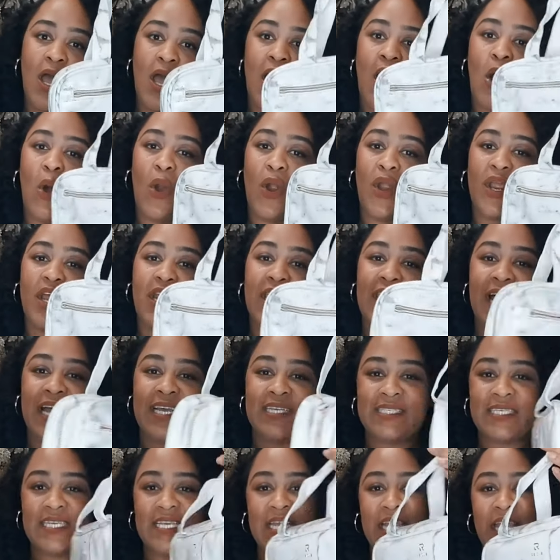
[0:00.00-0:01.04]

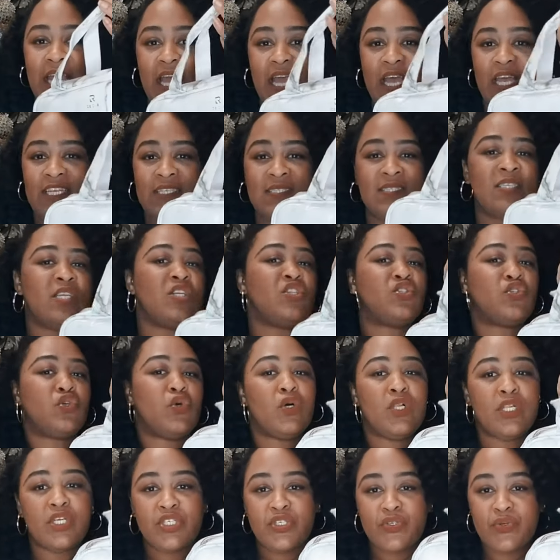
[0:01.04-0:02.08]
organizing case,
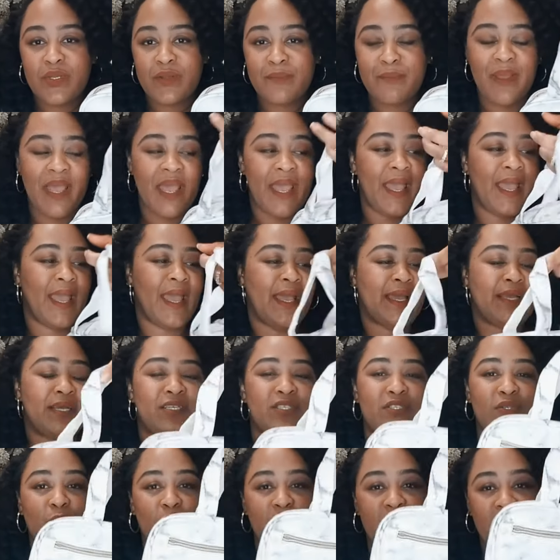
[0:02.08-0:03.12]
toiletry bags,
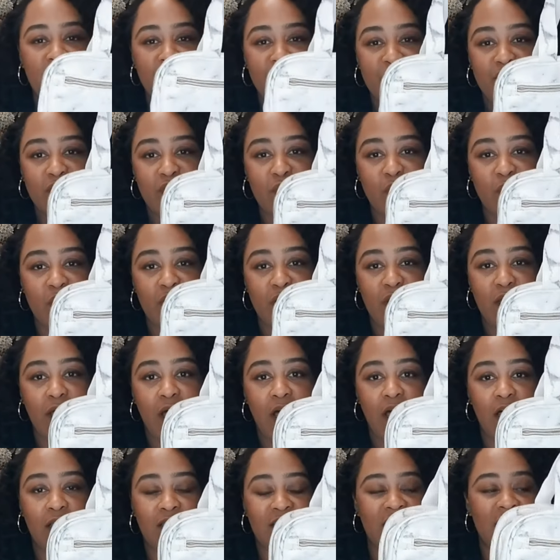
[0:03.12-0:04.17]
whatever you want to
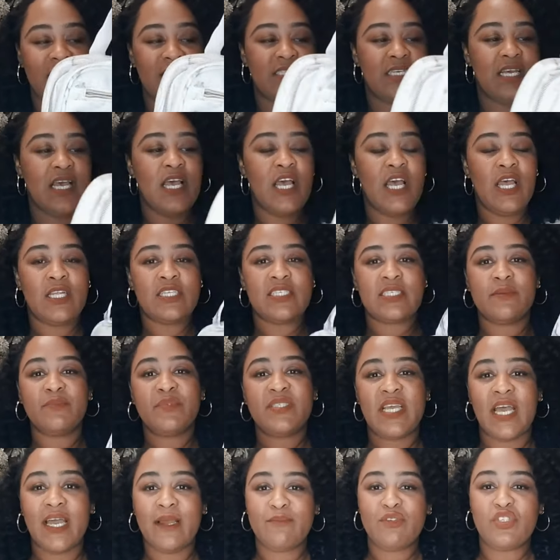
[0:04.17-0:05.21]
call it.
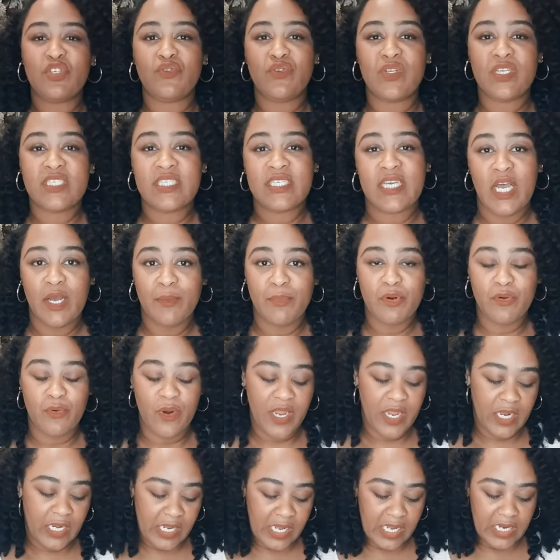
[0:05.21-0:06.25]
Sometimes you need to
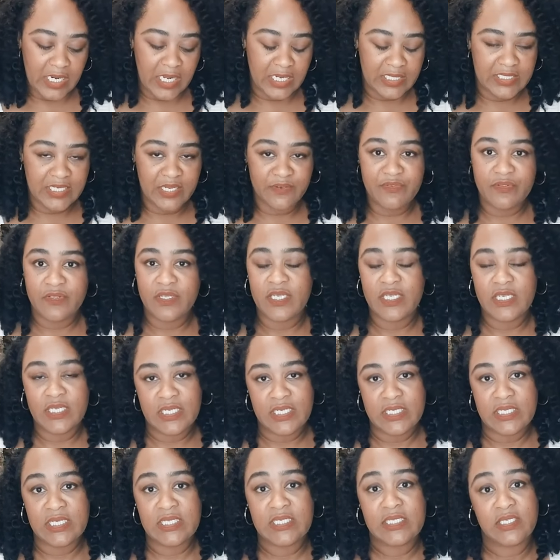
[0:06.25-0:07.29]
upgrade, and I definitely
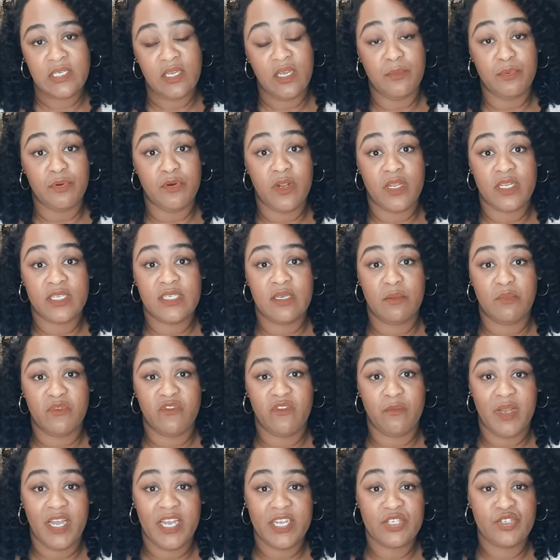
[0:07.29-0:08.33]
needed to upgrade some of
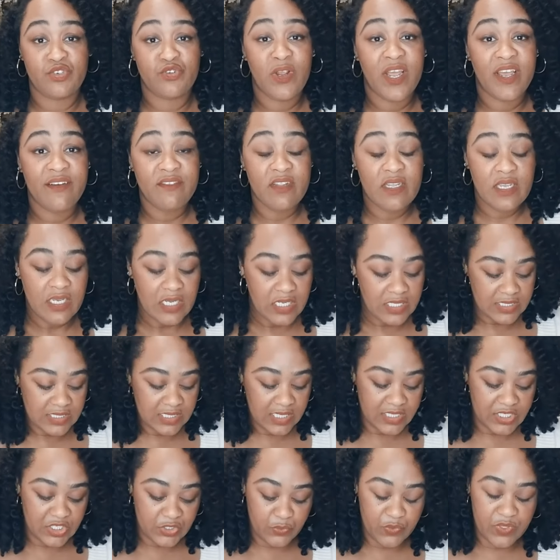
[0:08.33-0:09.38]
my traveling
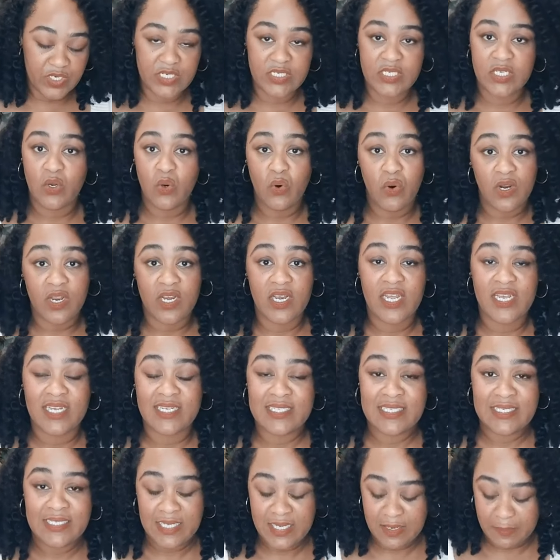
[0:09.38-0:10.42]
accessories and
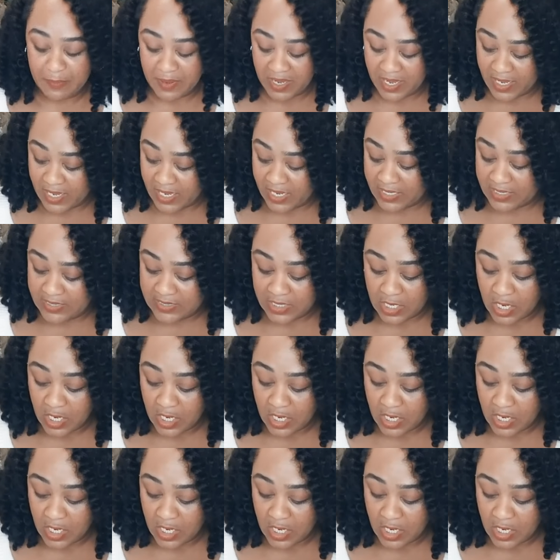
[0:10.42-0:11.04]
organizing bags